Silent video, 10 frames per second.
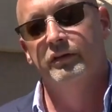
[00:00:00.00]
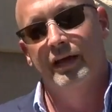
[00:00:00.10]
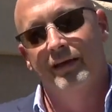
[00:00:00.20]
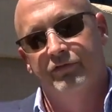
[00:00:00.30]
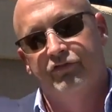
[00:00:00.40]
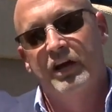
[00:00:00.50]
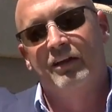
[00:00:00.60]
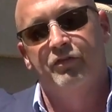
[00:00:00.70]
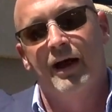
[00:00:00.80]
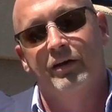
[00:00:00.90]
to have
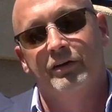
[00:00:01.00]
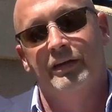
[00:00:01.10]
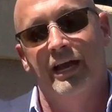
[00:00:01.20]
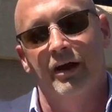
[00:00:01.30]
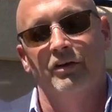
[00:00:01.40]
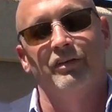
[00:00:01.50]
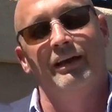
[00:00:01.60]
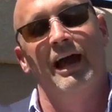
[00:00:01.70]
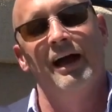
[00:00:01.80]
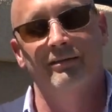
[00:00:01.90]
shots fired in the air, and it's
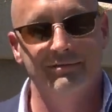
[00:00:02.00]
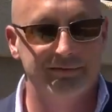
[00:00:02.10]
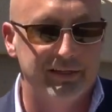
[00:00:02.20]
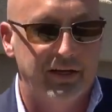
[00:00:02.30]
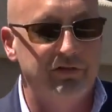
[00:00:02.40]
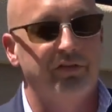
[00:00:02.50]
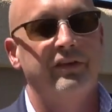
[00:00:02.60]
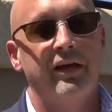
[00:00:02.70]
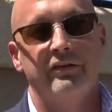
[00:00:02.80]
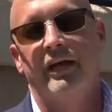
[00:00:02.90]
like, ah, just
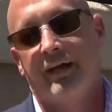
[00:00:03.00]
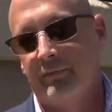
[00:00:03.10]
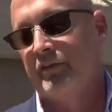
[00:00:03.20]
another day in